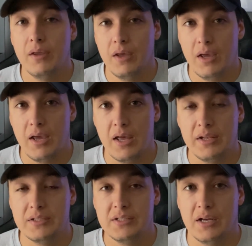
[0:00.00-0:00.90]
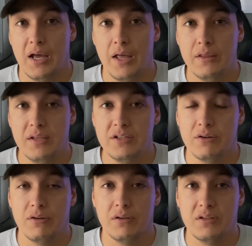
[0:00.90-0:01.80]
These
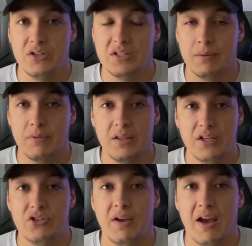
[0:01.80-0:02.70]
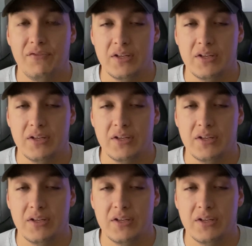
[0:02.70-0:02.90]
are just some things you have